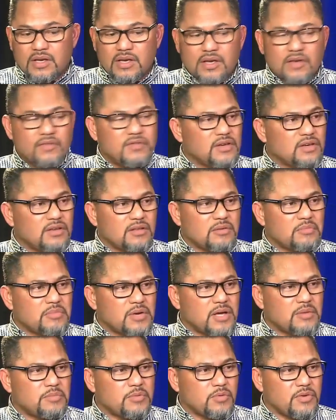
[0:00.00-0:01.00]
even in the
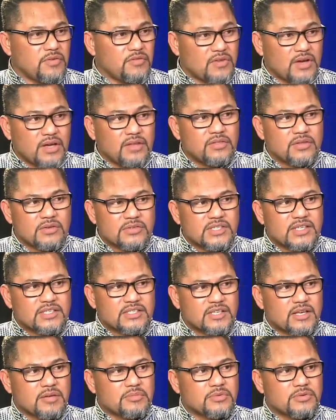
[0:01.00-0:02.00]
Bible, we find those
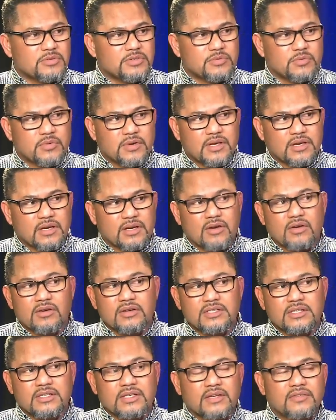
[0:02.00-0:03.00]
examples where
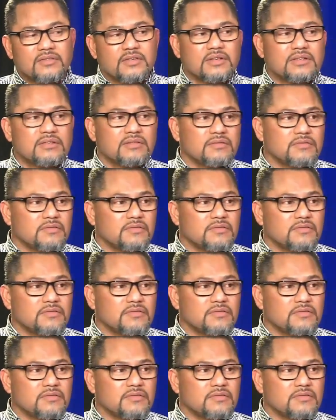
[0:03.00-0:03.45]
God delivered